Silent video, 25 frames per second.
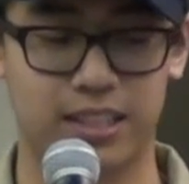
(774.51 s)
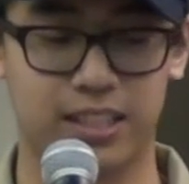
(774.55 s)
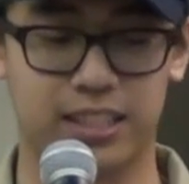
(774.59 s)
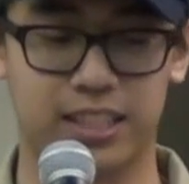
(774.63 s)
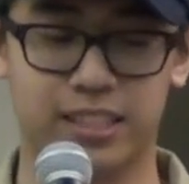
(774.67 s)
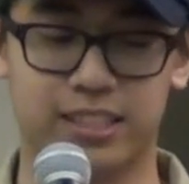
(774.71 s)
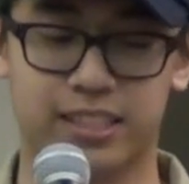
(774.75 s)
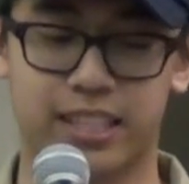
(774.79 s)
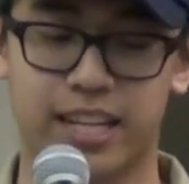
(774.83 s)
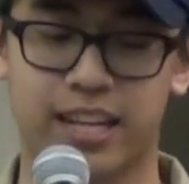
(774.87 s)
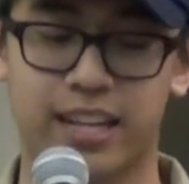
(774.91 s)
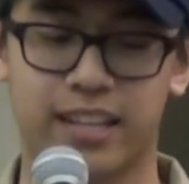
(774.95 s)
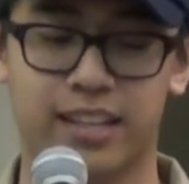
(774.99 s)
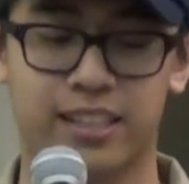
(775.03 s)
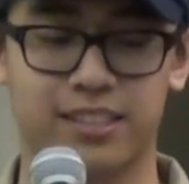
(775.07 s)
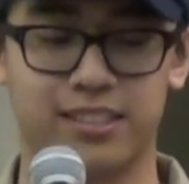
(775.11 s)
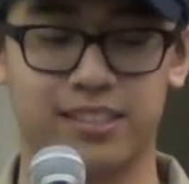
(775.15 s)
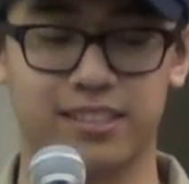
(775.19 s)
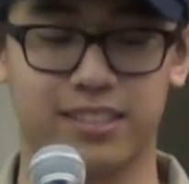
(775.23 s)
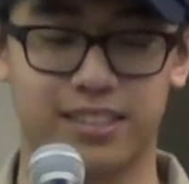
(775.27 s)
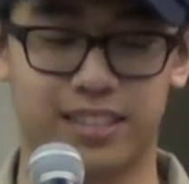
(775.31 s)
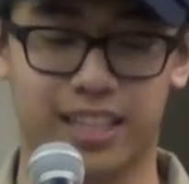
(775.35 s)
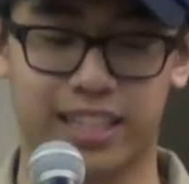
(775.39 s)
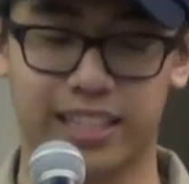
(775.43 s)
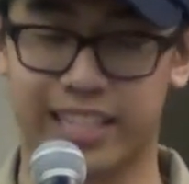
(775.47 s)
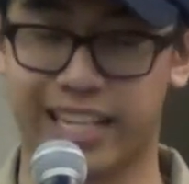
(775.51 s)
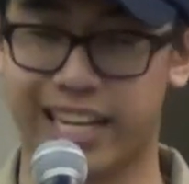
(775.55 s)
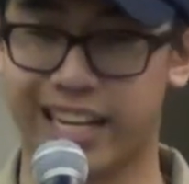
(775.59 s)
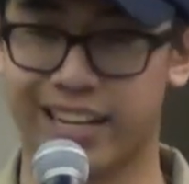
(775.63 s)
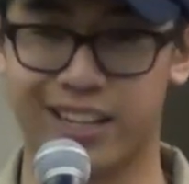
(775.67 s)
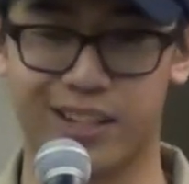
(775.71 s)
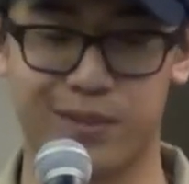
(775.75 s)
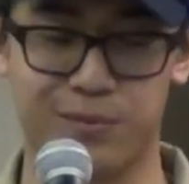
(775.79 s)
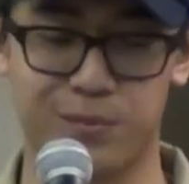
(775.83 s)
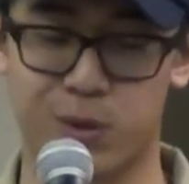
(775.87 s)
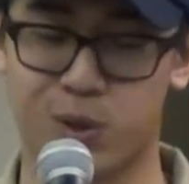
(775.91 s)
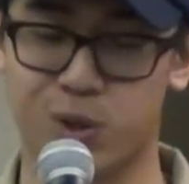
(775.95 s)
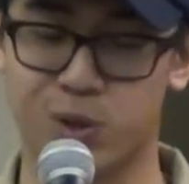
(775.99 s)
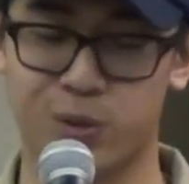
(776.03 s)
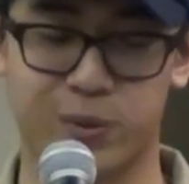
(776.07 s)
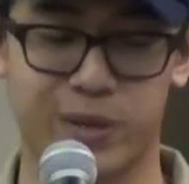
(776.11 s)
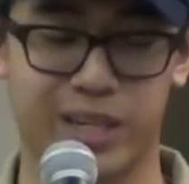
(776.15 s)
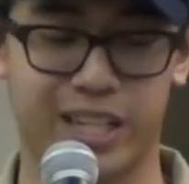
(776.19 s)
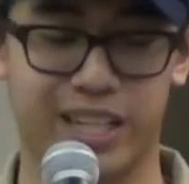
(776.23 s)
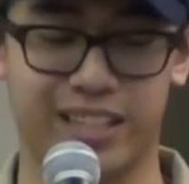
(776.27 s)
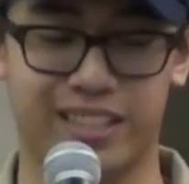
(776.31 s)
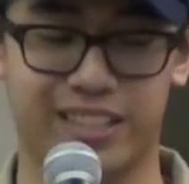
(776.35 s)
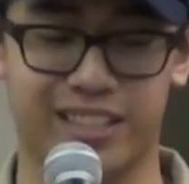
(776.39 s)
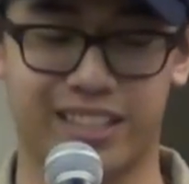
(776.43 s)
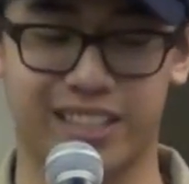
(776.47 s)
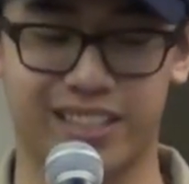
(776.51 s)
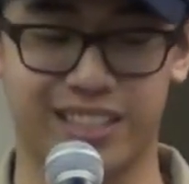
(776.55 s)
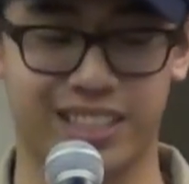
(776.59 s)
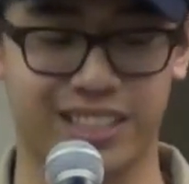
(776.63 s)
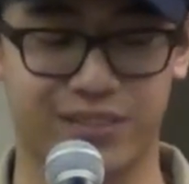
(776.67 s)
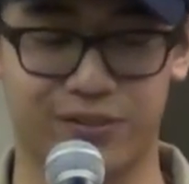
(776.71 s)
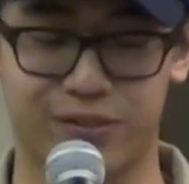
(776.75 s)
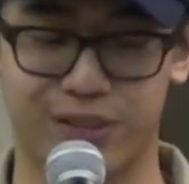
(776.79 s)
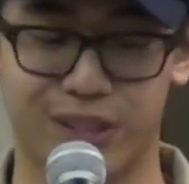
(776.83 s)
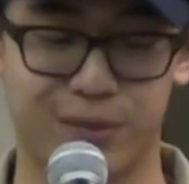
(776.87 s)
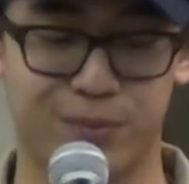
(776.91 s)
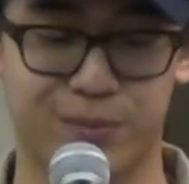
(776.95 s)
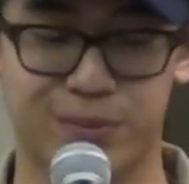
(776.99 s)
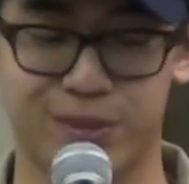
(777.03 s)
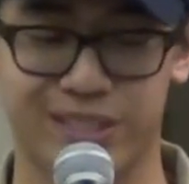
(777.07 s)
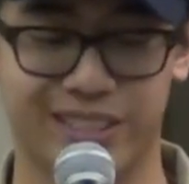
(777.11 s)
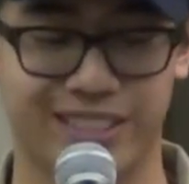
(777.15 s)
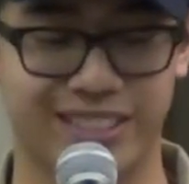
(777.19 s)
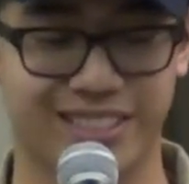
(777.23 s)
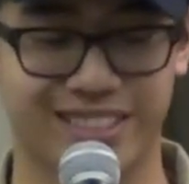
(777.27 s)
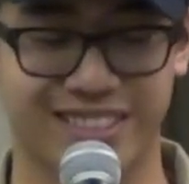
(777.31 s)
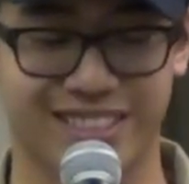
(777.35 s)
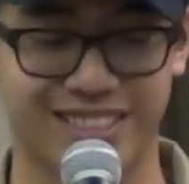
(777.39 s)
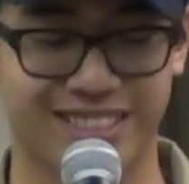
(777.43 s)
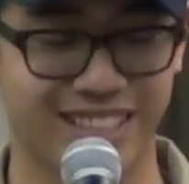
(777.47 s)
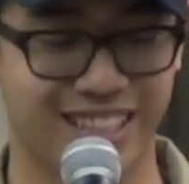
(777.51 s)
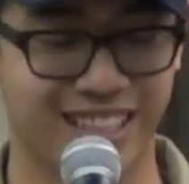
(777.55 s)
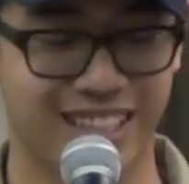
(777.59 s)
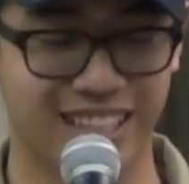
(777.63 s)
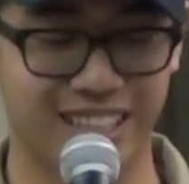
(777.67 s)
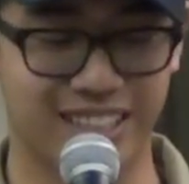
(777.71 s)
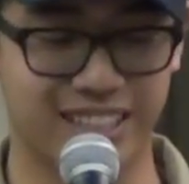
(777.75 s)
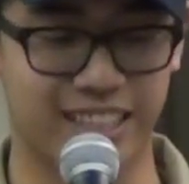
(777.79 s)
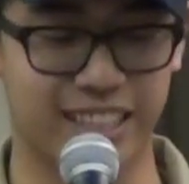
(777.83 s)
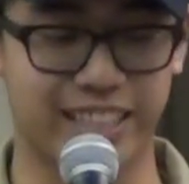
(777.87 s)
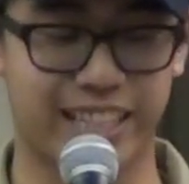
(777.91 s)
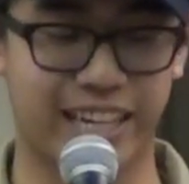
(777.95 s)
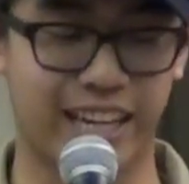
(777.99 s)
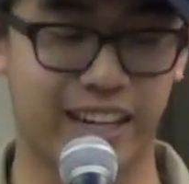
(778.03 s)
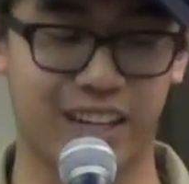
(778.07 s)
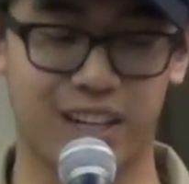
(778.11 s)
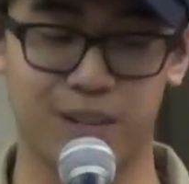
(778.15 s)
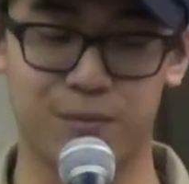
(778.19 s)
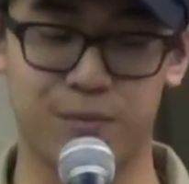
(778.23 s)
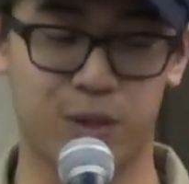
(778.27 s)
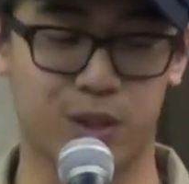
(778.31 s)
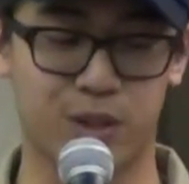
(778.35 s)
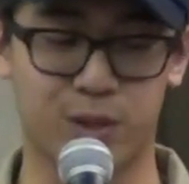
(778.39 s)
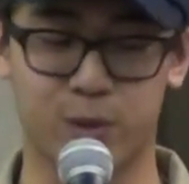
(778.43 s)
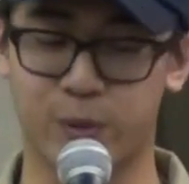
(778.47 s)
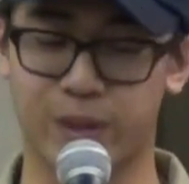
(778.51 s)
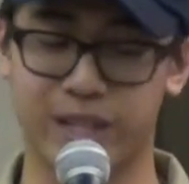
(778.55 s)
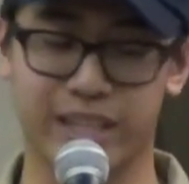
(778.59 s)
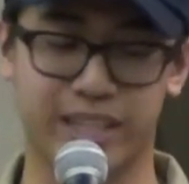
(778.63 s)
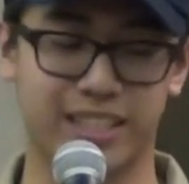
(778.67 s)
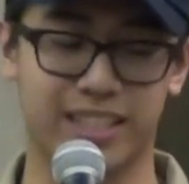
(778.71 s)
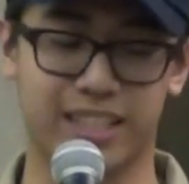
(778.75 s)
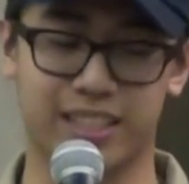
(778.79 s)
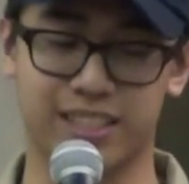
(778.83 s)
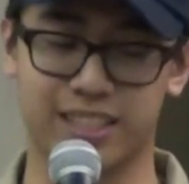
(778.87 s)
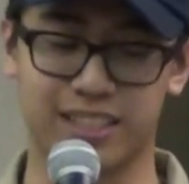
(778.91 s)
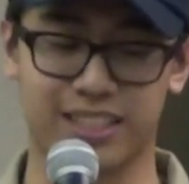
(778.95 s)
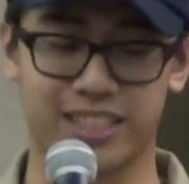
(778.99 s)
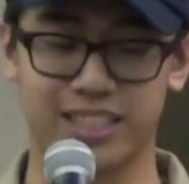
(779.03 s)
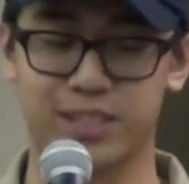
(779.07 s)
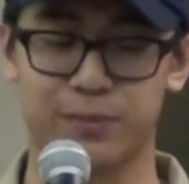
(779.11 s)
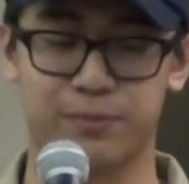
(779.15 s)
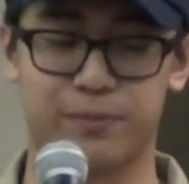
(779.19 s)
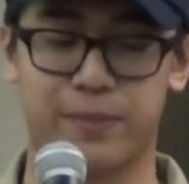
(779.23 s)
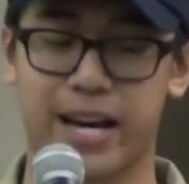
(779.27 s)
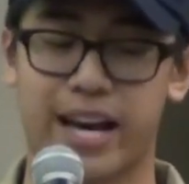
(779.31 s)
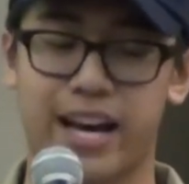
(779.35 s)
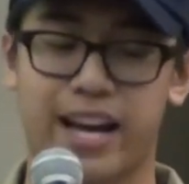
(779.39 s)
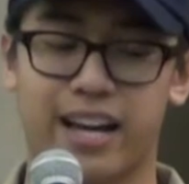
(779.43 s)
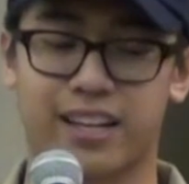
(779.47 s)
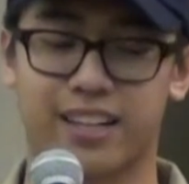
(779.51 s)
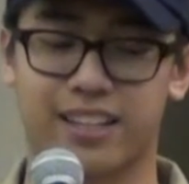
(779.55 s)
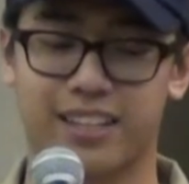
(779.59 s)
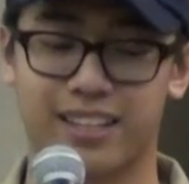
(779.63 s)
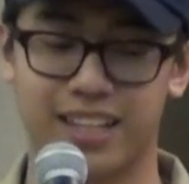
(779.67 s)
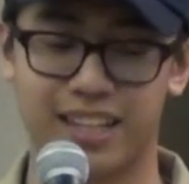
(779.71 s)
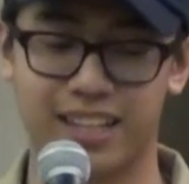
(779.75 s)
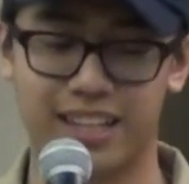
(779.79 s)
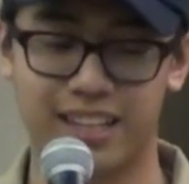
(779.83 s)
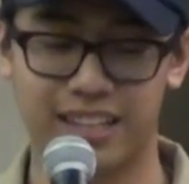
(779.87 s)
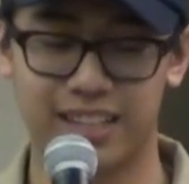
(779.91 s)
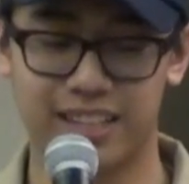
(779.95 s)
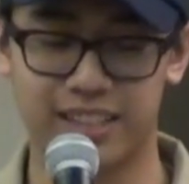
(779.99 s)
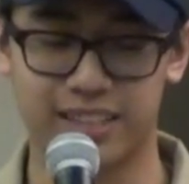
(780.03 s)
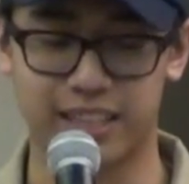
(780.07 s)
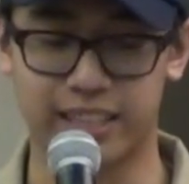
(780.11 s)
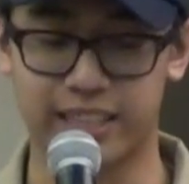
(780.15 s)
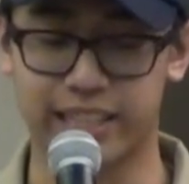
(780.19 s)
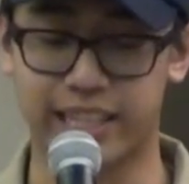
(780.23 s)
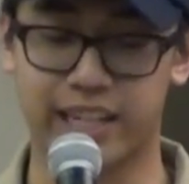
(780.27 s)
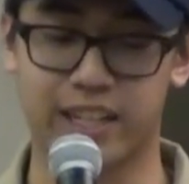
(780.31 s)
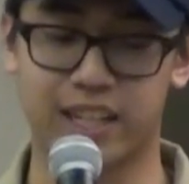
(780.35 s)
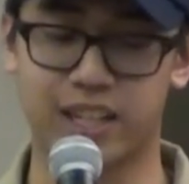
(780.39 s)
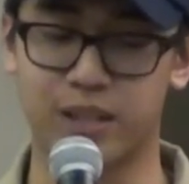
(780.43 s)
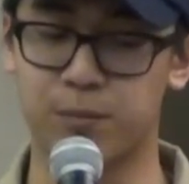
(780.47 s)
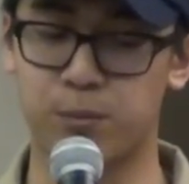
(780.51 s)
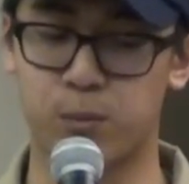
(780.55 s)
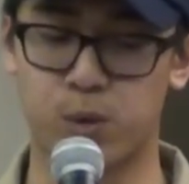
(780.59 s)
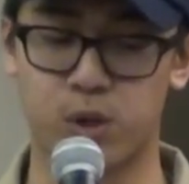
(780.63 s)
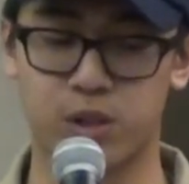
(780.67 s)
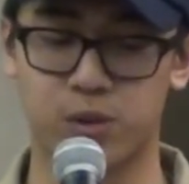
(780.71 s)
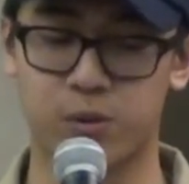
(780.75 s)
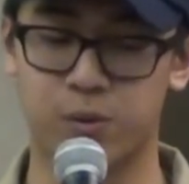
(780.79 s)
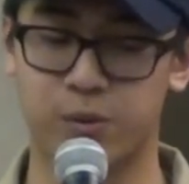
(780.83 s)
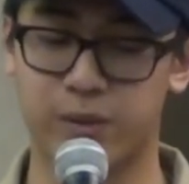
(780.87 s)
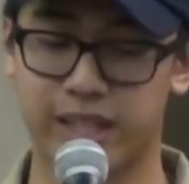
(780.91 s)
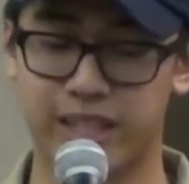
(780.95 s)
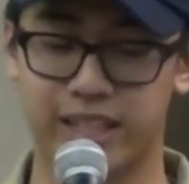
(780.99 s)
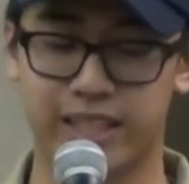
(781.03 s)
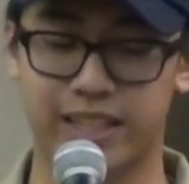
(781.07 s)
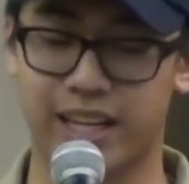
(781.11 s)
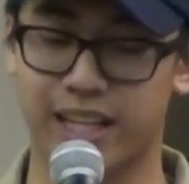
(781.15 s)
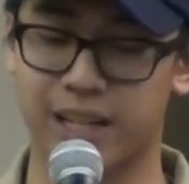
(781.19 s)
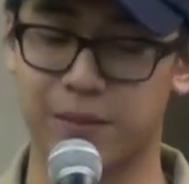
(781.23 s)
These hands can carry more weight, and these footprints can carry more weight, and then this back can carry more weight.